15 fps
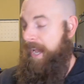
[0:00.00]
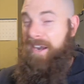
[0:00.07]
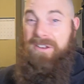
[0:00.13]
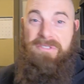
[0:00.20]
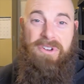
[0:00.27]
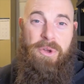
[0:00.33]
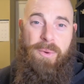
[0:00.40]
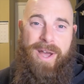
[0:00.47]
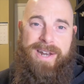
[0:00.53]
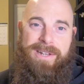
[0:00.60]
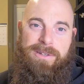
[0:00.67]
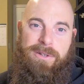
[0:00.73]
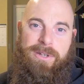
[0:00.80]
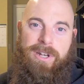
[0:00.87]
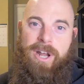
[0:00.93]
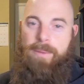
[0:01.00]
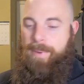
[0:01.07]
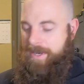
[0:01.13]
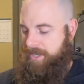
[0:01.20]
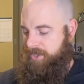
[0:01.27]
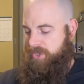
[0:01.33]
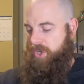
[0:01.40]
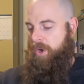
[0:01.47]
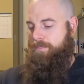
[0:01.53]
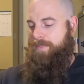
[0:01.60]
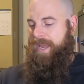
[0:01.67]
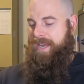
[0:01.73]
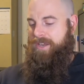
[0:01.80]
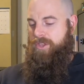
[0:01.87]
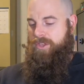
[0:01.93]
I don't even know why I didn't look it up. I just saw
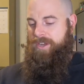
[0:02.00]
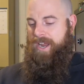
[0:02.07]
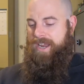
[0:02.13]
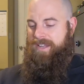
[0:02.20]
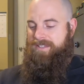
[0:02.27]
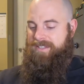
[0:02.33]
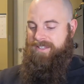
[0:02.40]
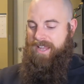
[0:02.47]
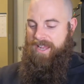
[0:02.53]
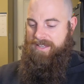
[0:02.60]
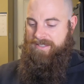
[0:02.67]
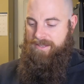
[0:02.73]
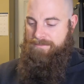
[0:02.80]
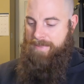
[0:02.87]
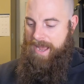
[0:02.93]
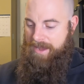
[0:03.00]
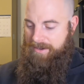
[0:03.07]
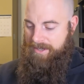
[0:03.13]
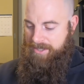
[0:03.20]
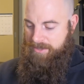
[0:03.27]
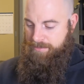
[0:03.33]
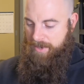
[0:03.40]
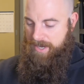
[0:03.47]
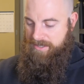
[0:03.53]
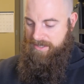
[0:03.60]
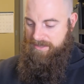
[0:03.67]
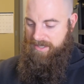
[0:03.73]
Made in the United States and Mountain Express,